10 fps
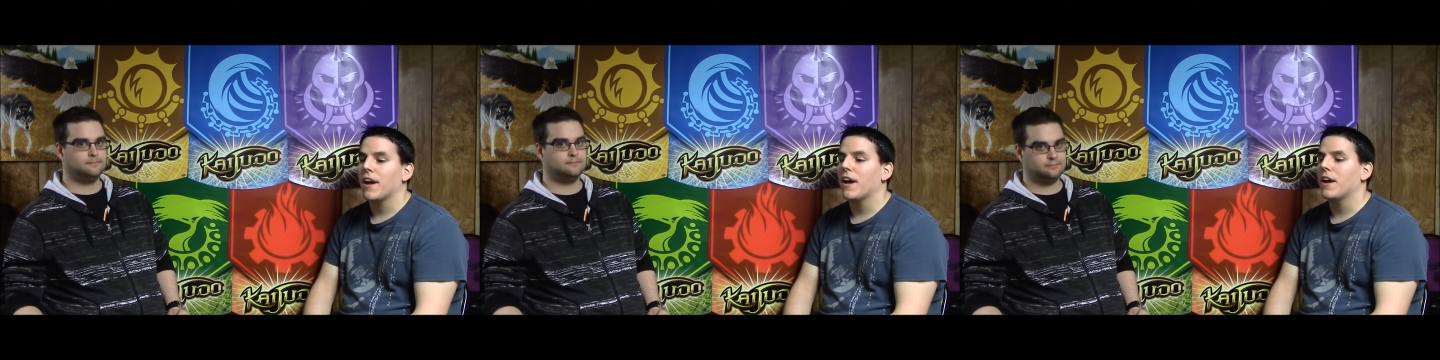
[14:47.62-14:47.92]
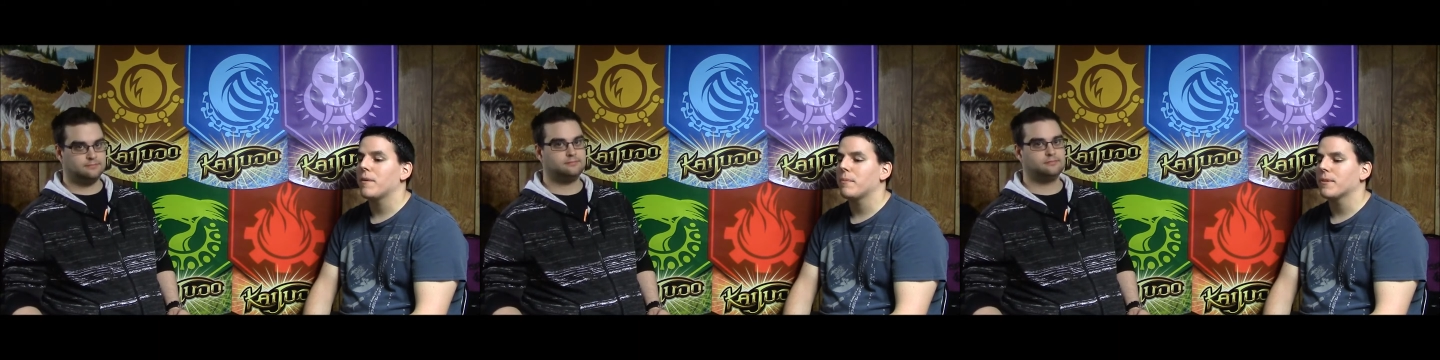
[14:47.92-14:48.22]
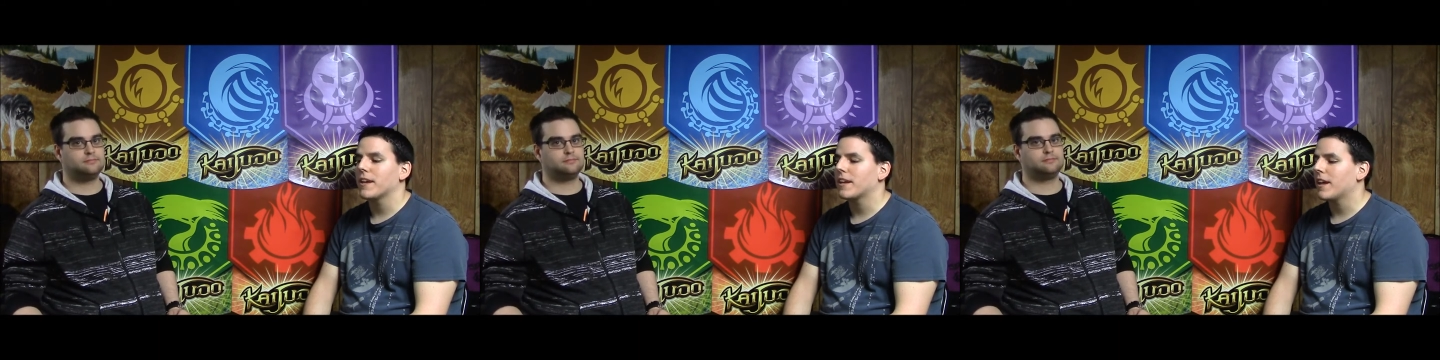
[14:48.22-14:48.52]
Speaker 1: uh, but
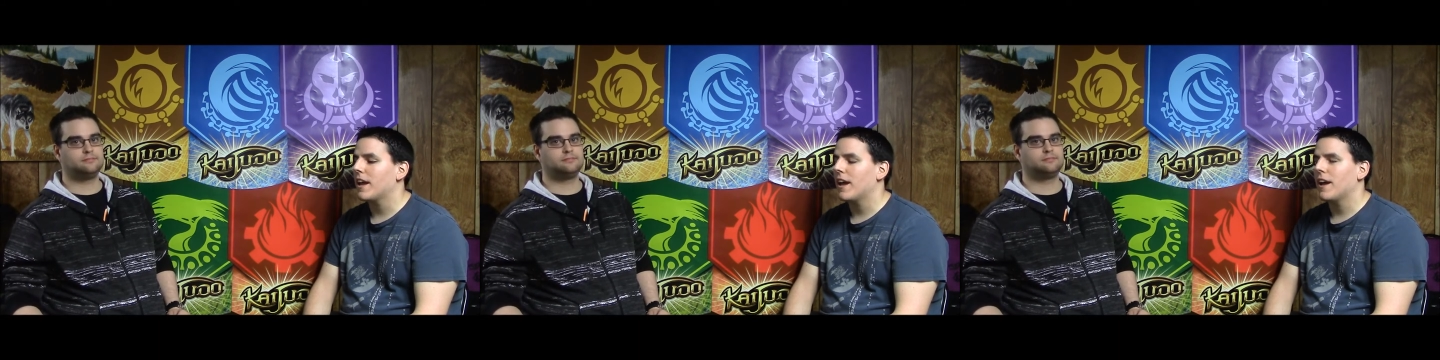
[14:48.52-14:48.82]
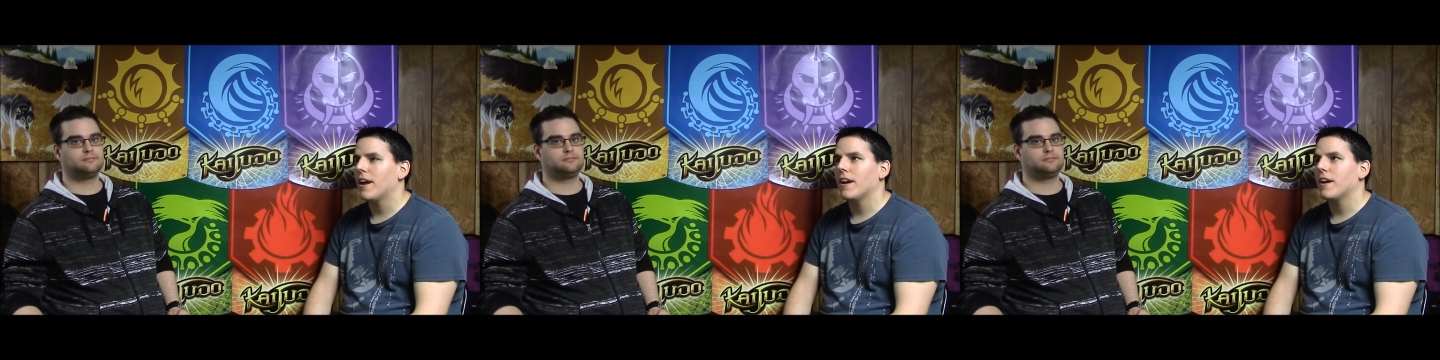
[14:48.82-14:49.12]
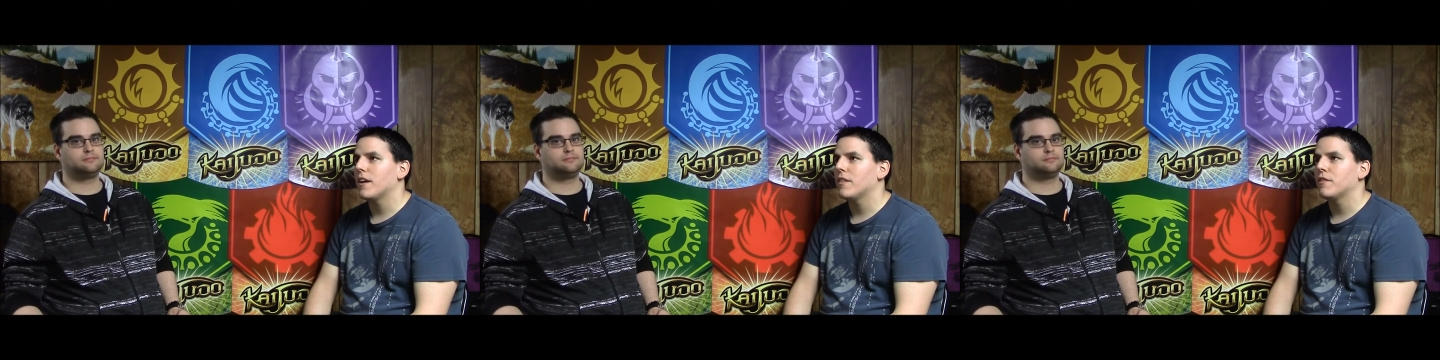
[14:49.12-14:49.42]
like,
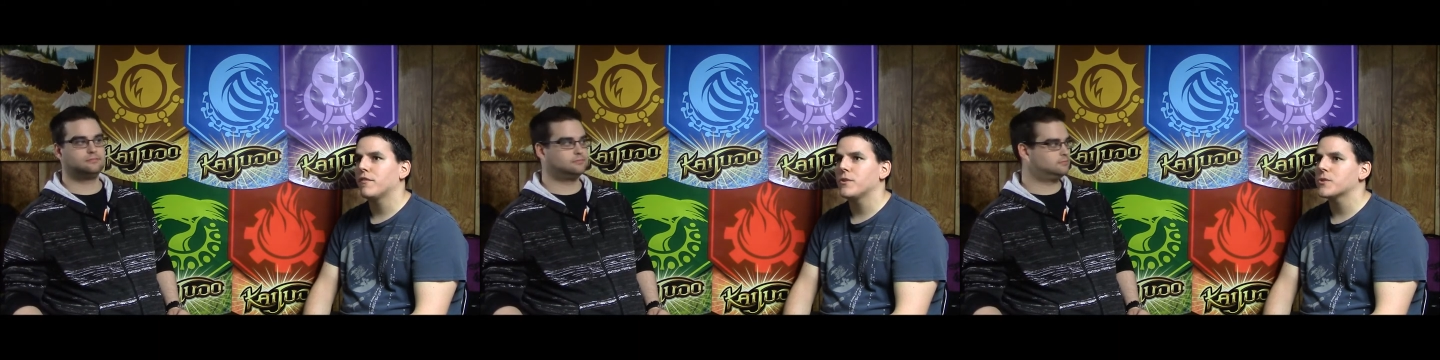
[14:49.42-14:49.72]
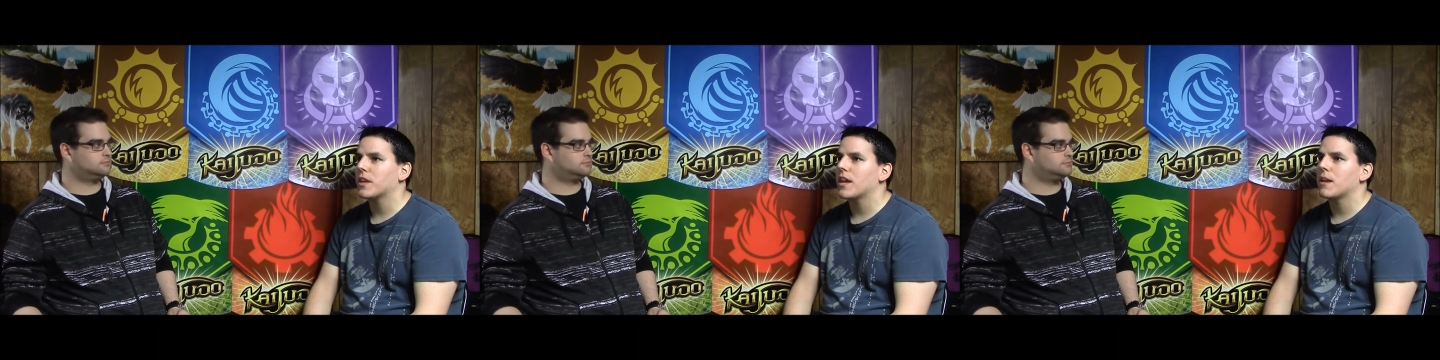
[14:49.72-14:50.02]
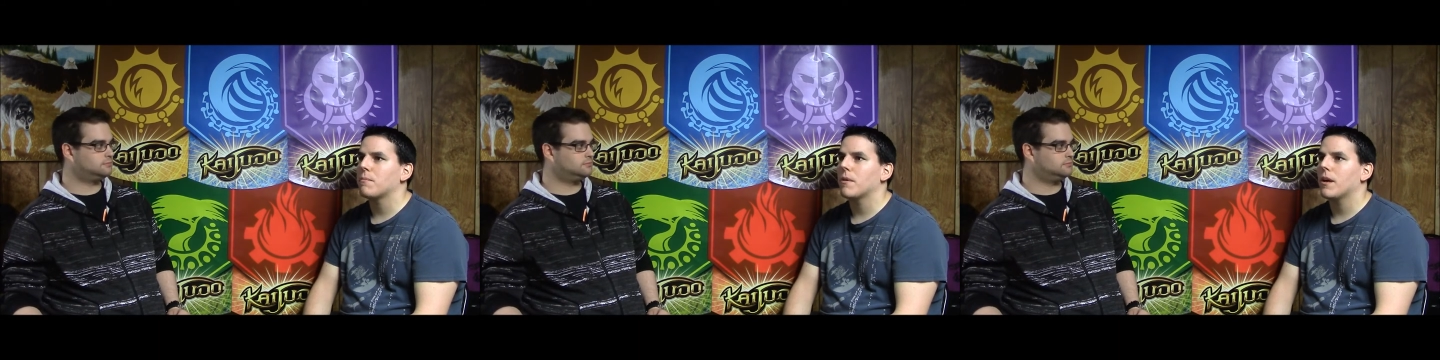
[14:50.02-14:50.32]
the first
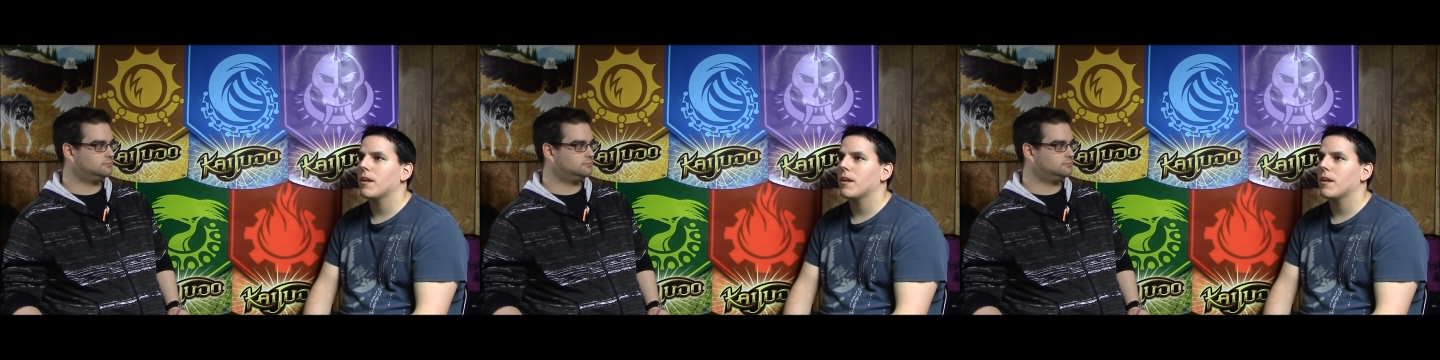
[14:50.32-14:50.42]
game,